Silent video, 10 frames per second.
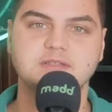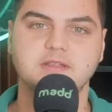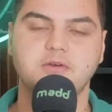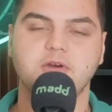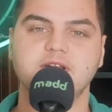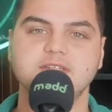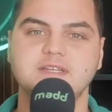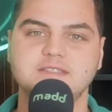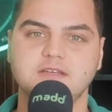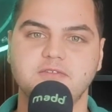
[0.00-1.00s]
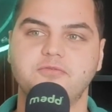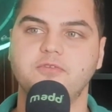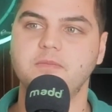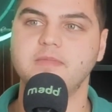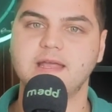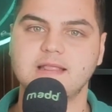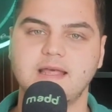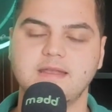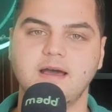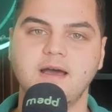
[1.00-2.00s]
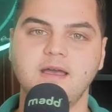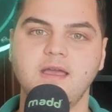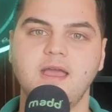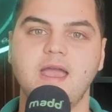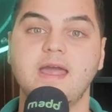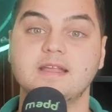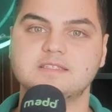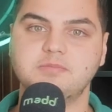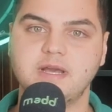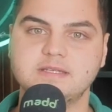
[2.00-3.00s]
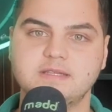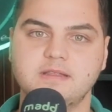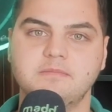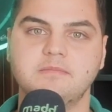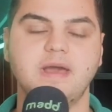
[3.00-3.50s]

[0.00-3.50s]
to the credit assessor from that lender and explain to them,